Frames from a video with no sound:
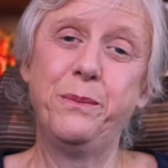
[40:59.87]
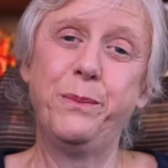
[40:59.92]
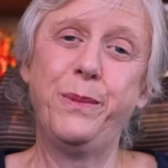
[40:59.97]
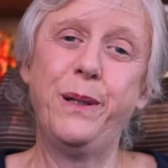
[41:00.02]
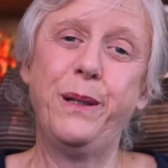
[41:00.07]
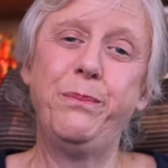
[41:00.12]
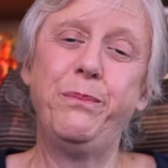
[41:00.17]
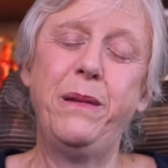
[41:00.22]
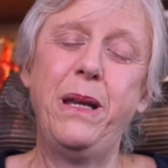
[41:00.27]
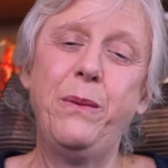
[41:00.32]

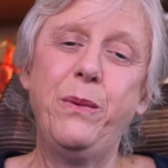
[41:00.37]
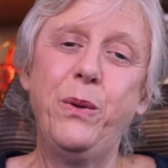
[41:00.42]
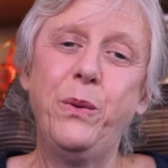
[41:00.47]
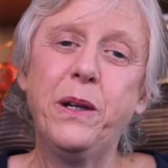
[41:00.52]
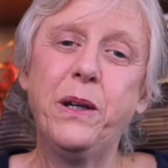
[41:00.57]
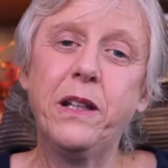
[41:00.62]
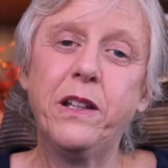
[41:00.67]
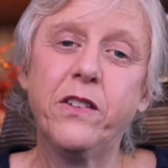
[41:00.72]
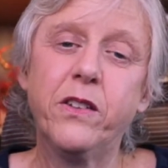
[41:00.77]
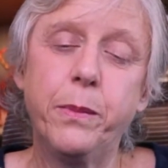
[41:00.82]
But maybe we
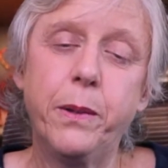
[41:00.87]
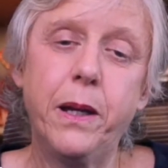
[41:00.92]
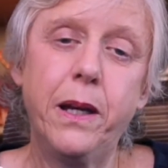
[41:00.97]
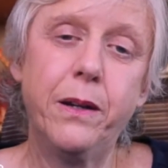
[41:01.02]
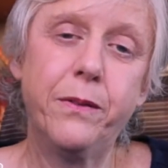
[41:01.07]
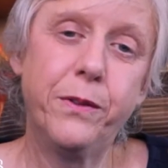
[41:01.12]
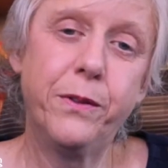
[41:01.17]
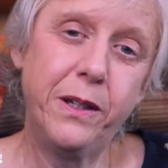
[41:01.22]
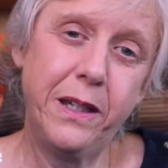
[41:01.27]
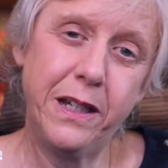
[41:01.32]
can aspire
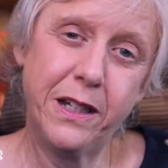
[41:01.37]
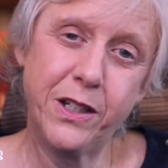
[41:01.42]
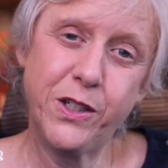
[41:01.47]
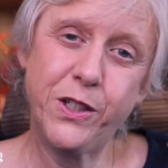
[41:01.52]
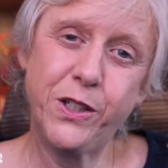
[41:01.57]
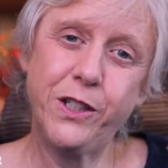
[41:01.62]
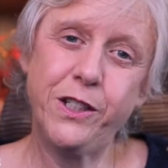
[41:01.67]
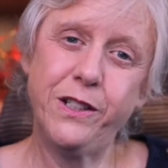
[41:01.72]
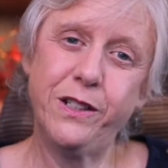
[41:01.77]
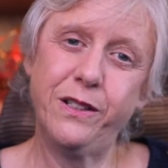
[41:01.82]
for
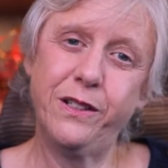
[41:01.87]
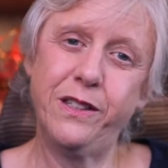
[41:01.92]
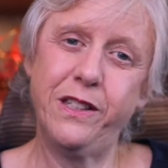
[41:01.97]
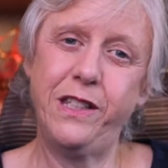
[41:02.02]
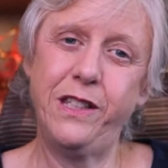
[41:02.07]
next year or the